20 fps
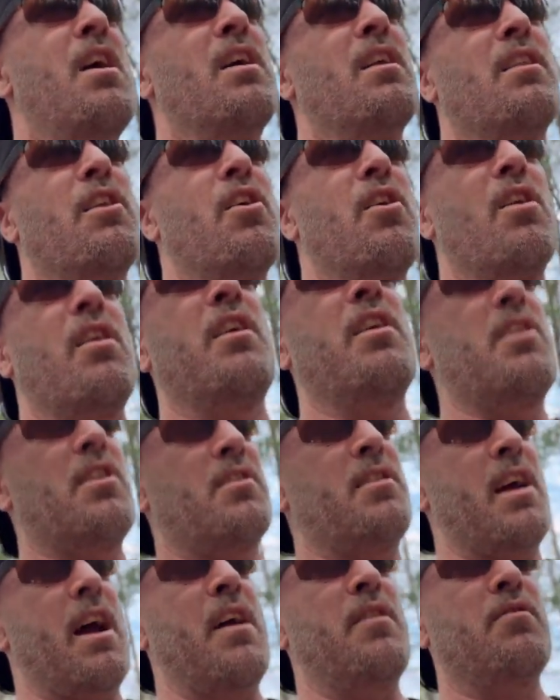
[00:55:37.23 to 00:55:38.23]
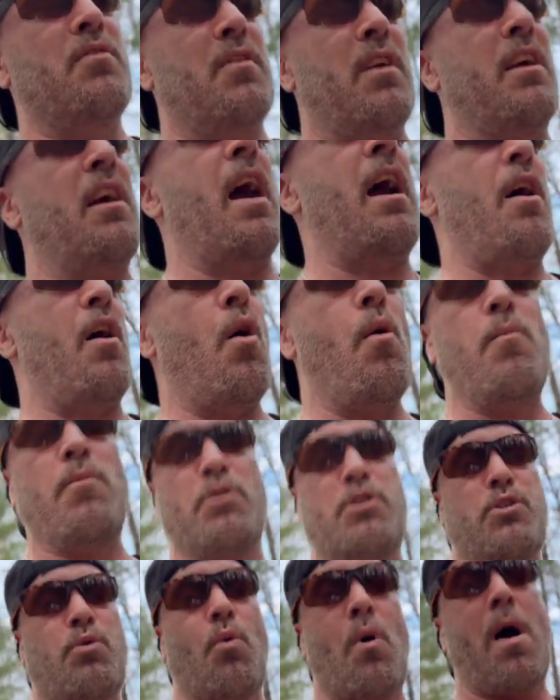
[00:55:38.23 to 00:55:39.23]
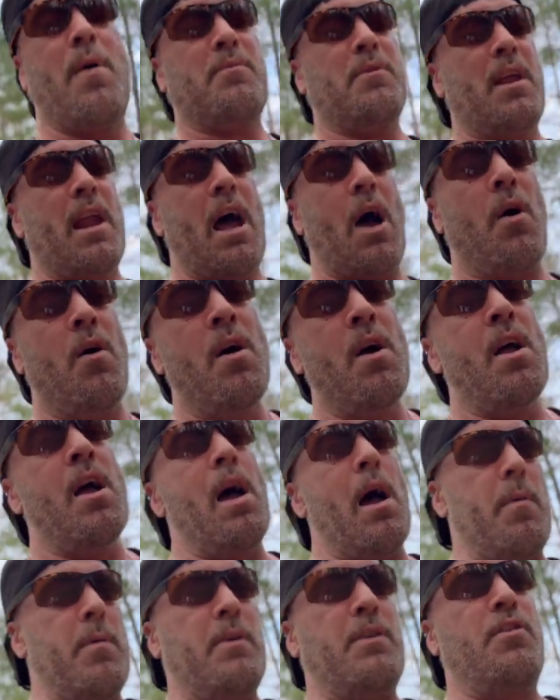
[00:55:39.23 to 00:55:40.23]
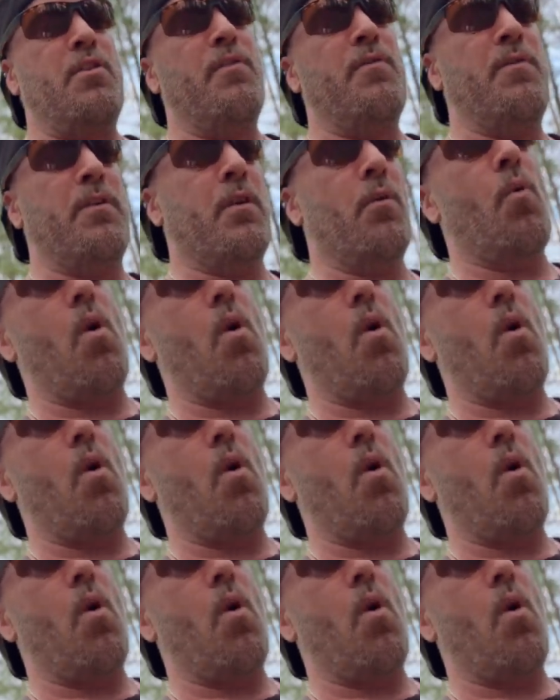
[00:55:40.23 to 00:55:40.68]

Literally, there are times where like I almost swamped it out. I'm at two feet of